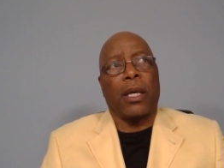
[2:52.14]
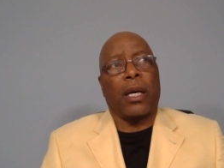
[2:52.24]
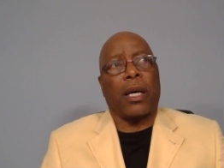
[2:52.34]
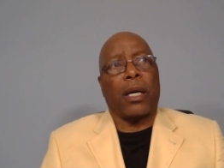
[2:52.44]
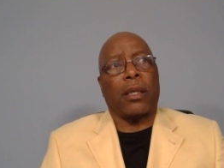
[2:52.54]

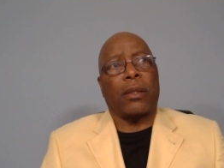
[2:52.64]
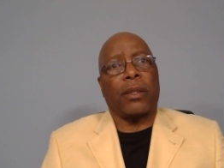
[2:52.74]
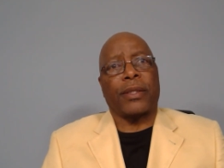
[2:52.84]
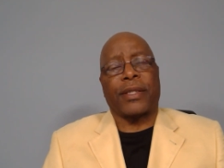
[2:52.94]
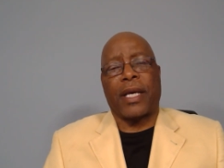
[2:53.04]
uh,
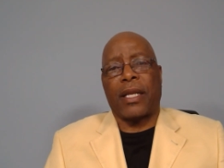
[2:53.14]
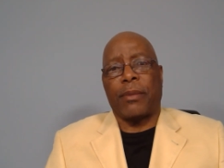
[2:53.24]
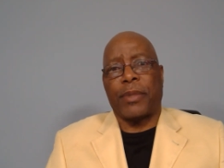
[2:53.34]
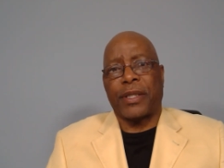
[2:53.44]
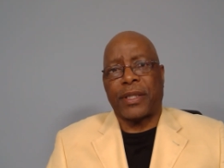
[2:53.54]
on Sunday.
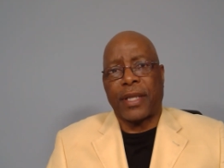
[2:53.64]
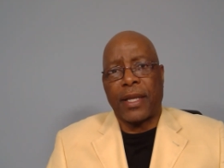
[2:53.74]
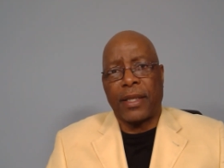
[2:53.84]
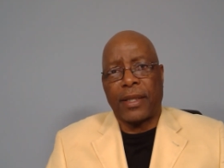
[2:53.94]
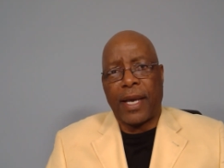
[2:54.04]
But
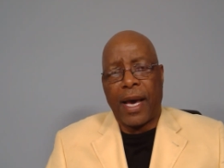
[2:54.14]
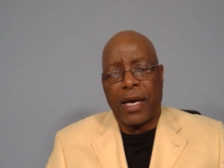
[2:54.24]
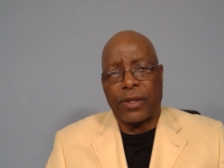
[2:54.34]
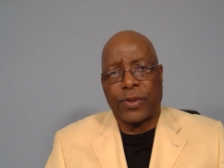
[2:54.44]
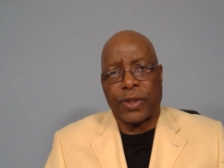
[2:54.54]
Sunday, the
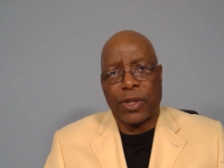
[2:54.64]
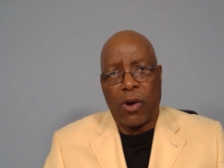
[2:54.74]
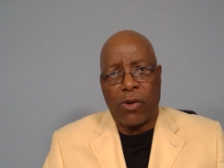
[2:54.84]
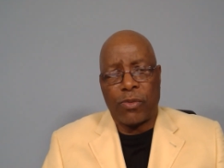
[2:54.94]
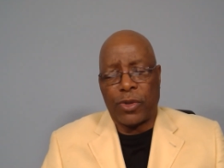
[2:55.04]
house was
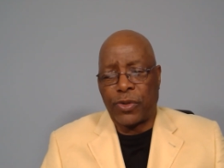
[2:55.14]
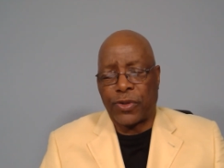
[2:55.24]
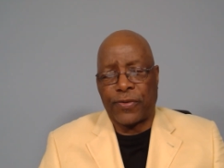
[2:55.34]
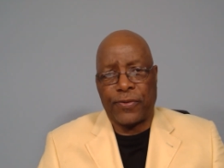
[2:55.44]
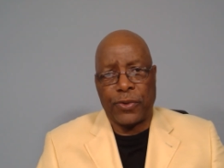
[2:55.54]

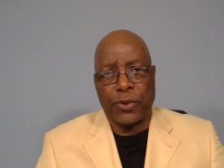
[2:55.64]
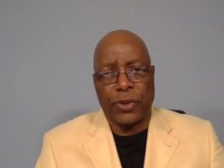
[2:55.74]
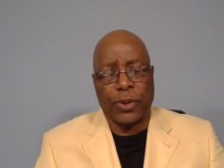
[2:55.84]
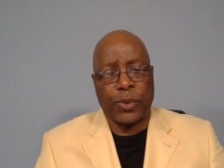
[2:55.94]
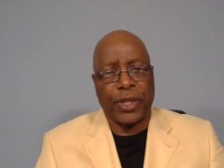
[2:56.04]
almost
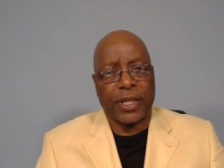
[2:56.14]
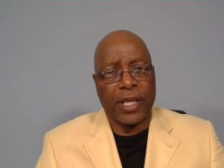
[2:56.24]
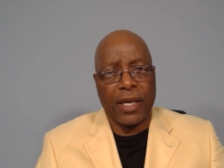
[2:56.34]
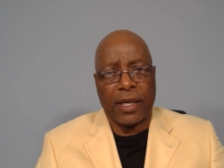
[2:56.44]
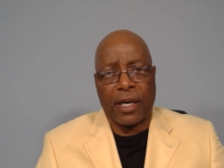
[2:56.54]
full, and we
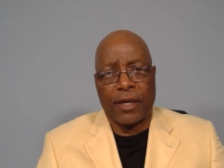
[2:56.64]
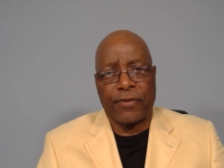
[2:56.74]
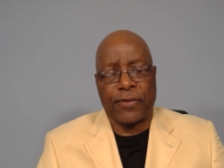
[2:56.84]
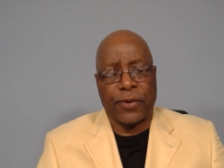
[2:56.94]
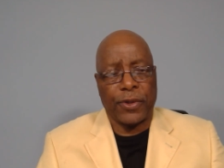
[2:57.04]
thank God
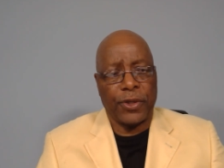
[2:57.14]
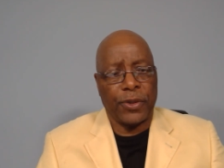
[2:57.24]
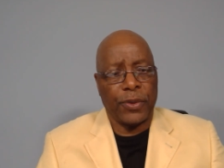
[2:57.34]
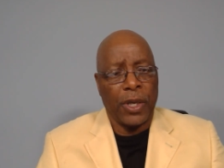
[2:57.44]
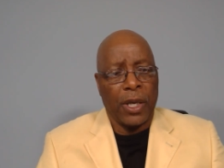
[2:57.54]
for
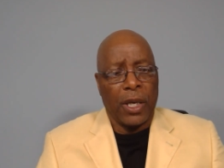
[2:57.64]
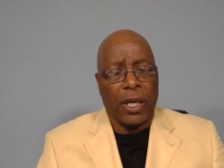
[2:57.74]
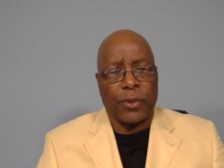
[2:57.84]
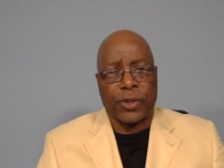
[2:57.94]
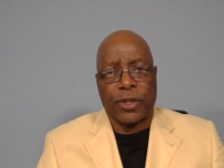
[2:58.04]
you.
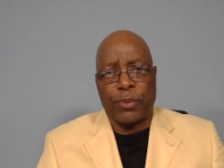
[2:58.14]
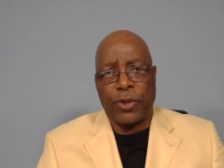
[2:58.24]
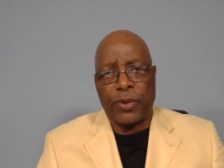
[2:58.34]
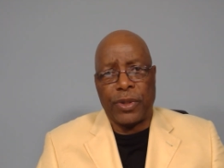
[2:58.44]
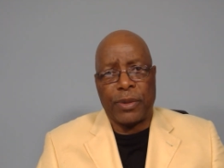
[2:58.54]
It was
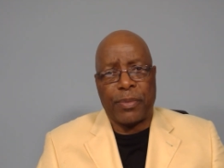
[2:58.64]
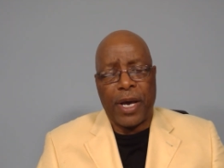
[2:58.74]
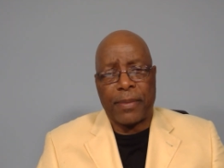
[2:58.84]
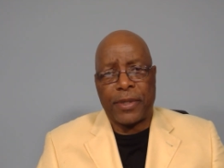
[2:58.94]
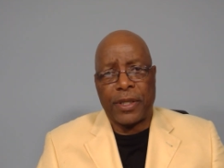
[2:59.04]
communion and
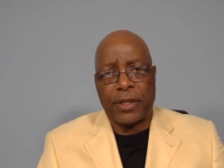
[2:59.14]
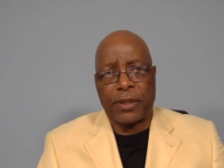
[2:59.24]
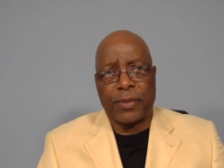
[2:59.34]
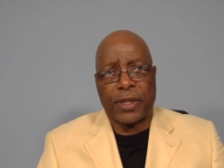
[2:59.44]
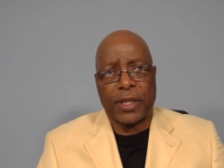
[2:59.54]

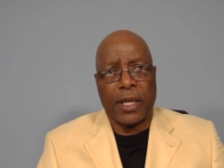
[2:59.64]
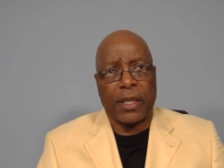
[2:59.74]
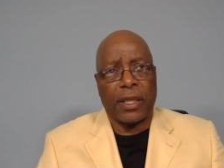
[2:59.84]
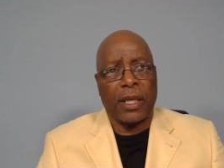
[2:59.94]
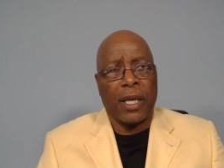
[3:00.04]
baptism
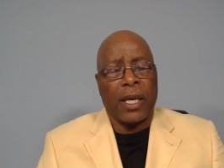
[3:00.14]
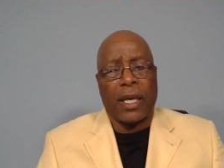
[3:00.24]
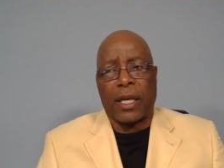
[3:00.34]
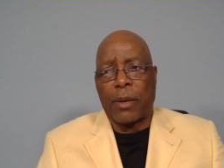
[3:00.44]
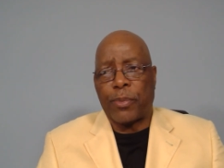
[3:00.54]
Sunday,
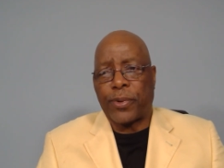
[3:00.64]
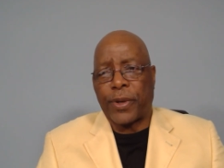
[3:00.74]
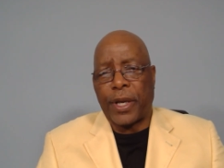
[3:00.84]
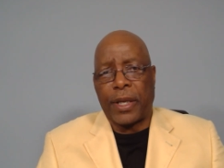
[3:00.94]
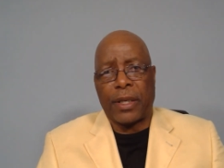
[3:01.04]
and I'm
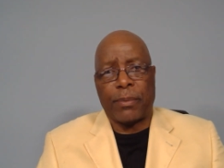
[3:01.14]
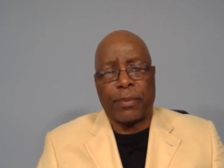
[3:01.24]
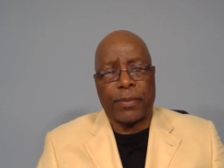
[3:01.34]
praying